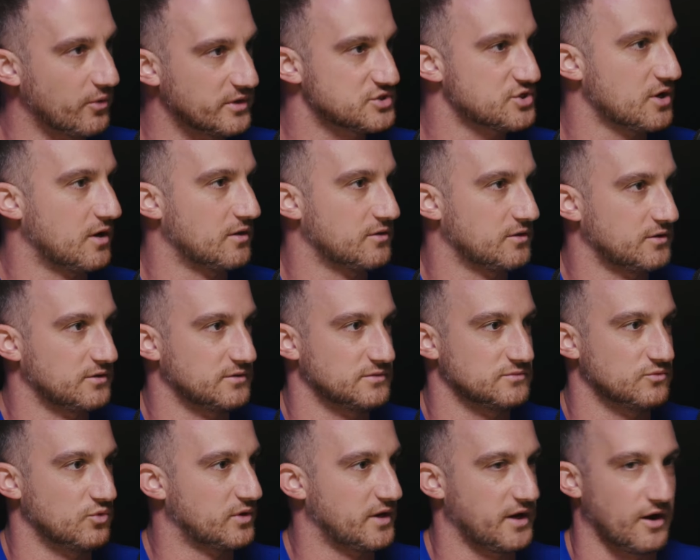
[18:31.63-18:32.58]
each other
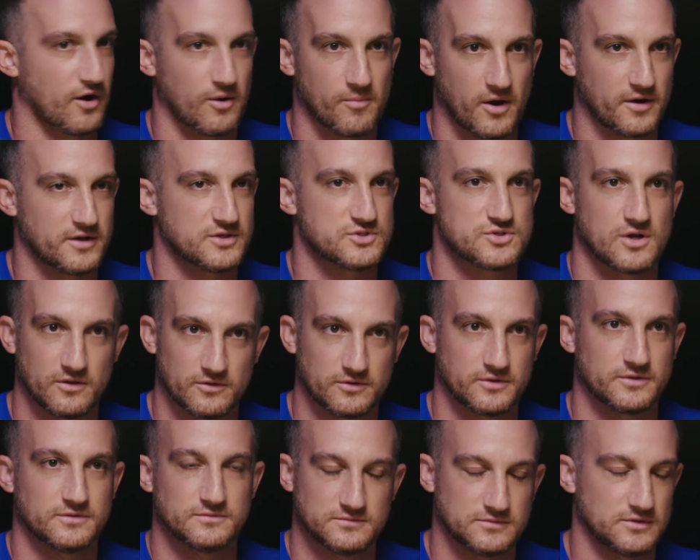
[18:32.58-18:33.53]
and we'll care about each other
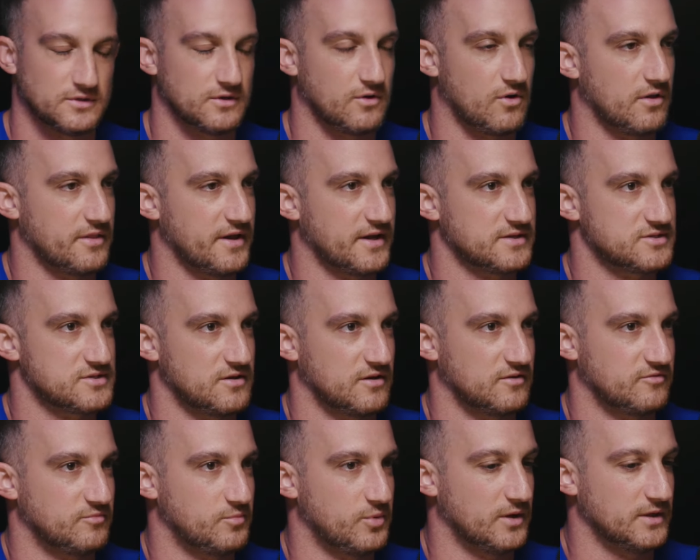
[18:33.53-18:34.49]
and you know all that
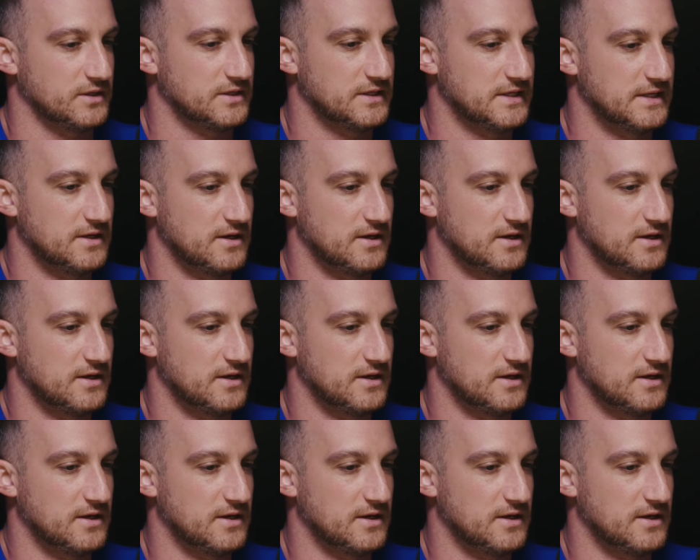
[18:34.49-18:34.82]
stuff but